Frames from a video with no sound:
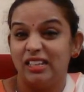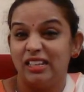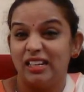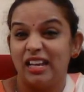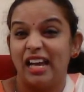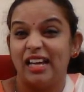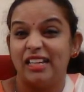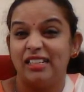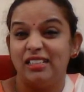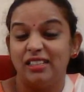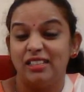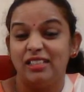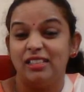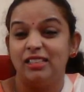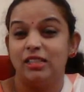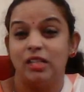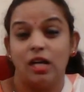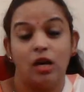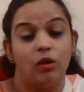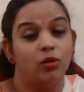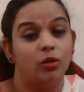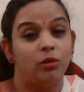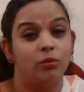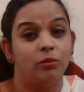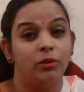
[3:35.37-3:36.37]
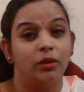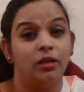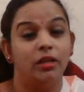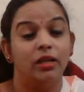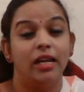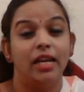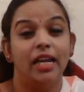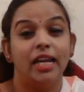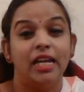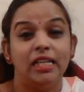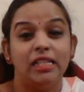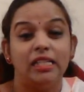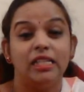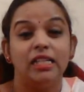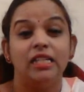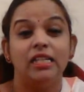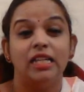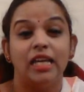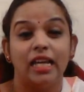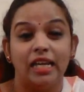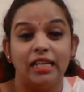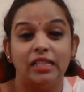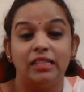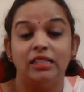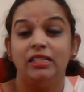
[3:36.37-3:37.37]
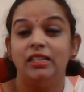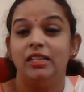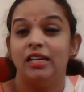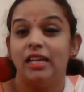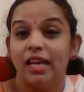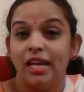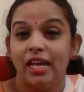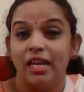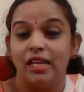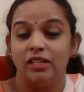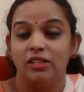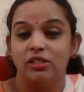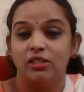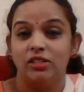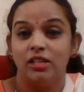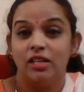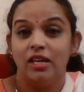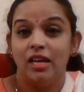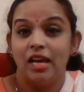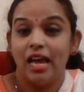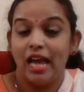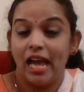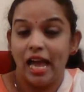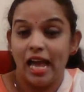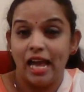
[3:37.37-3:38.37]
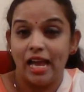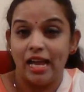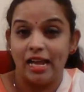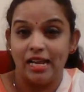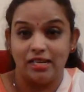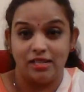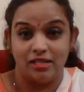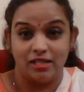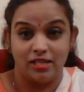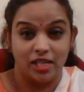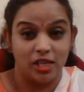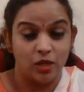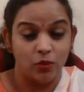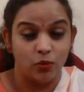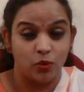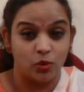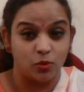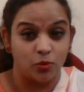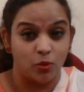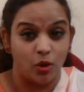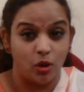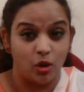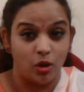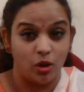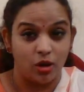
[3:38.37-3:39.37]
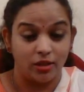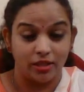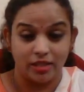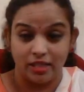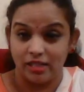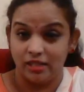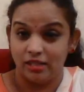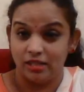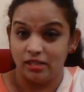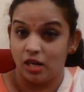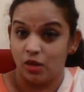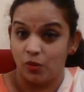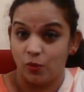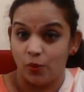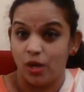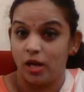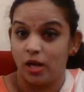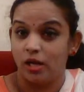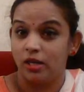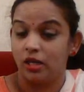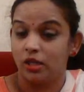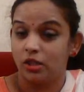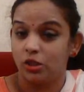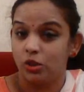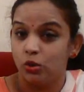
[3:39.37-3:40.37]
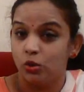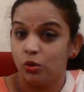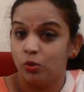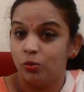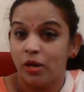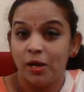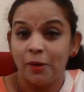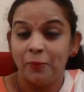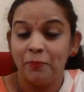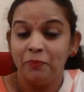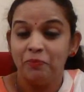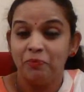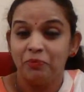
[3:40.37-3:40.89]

19th November 1888, and he was born in Havana, Cuba.